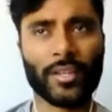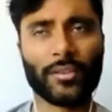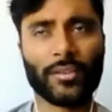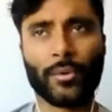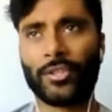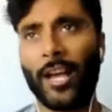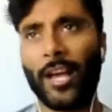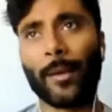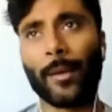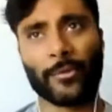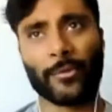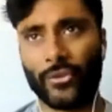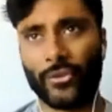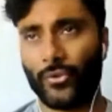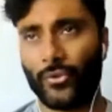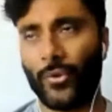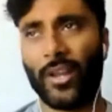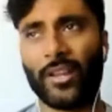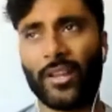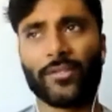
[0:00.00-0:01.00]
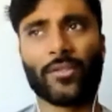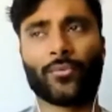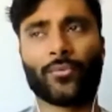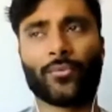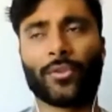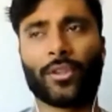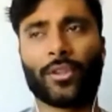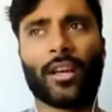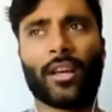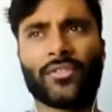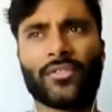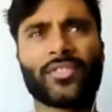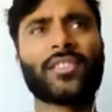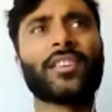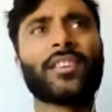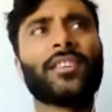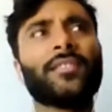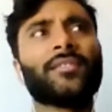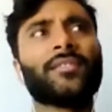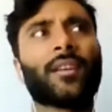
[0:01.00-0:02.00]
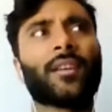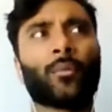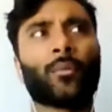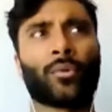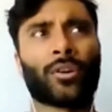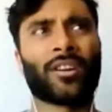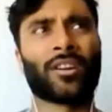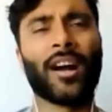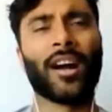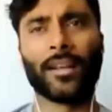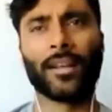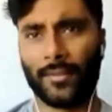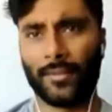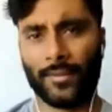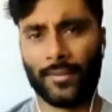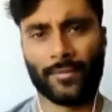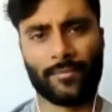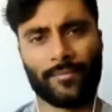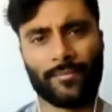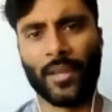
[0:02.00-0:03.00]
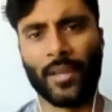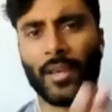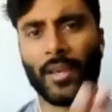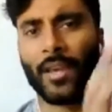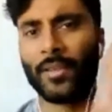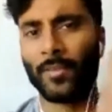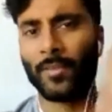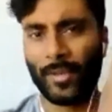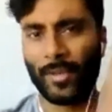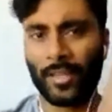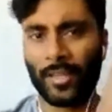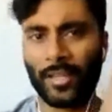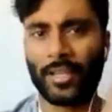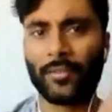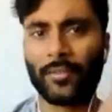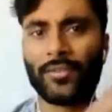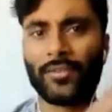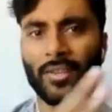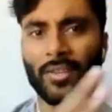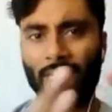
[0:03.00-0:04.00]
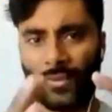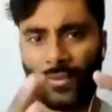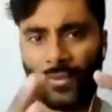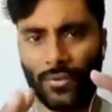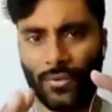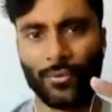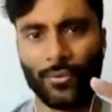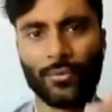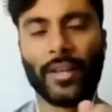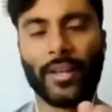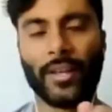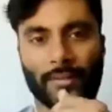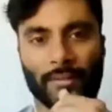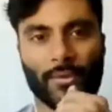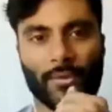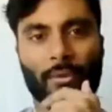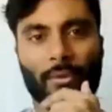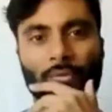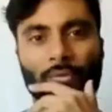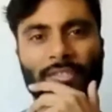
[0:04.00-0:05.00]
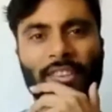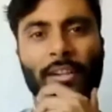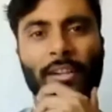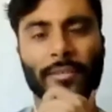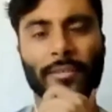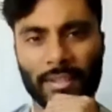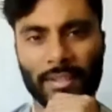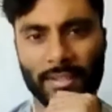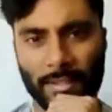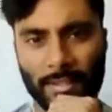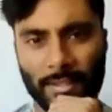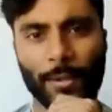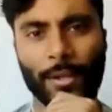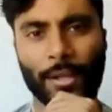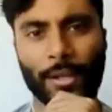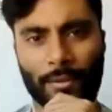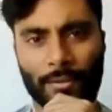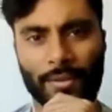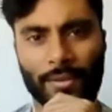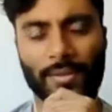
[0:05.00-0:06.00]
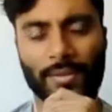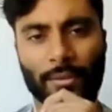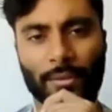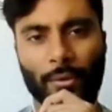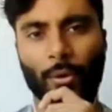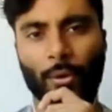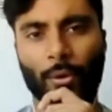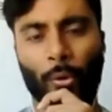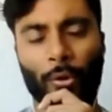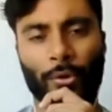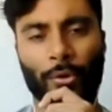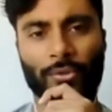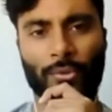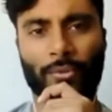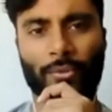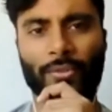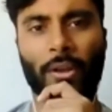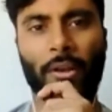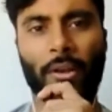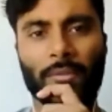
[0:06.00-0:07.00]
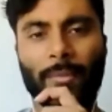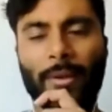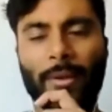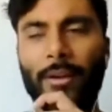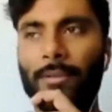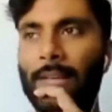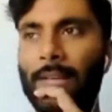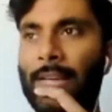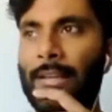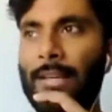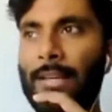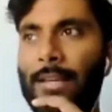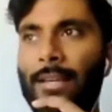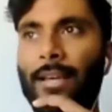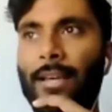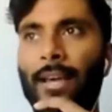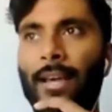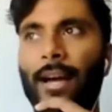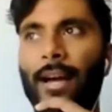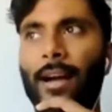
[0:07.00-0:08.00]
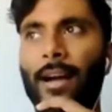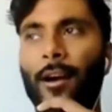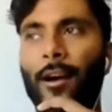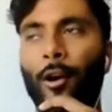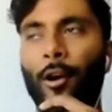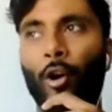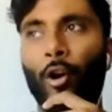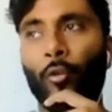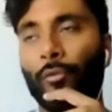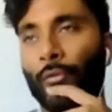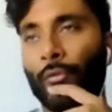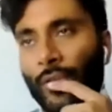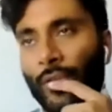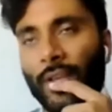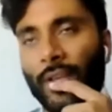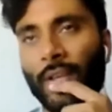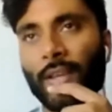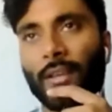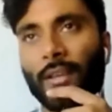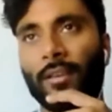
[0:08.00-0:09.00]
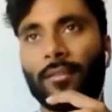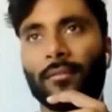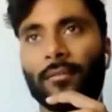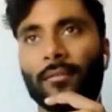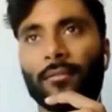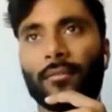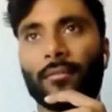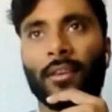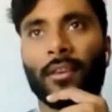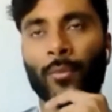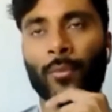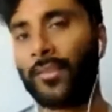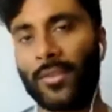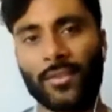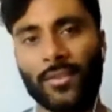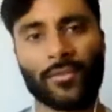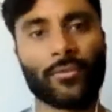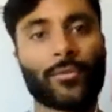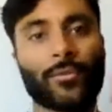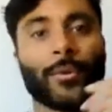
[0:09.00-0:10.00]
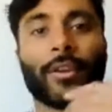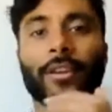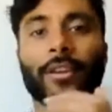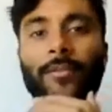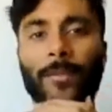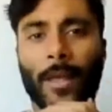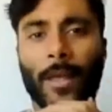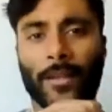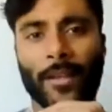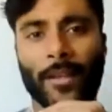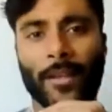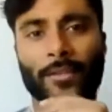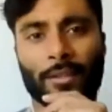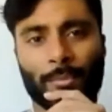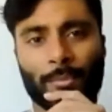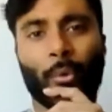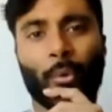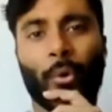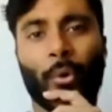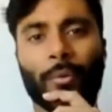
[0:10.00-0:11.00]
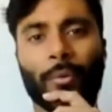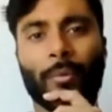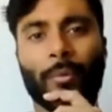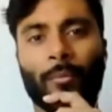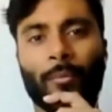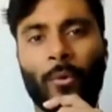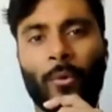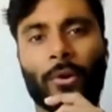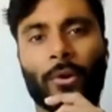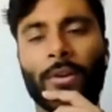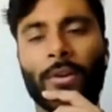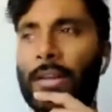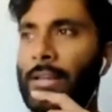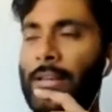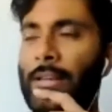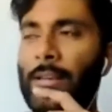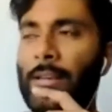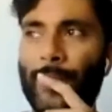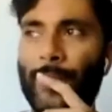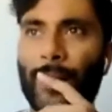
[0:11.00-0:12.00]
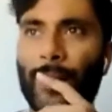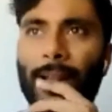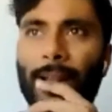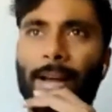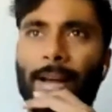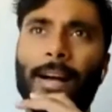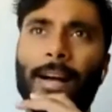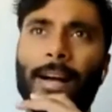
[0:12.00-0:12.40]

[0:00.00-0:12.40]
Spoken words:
due to time constraints, there's a lot of scenes that were cut at the beginning of season 2 that sort of delved into a lot of this that Gregorio sort of talks about. Hopefully, if we get a season 3, that gets explored a bit more. But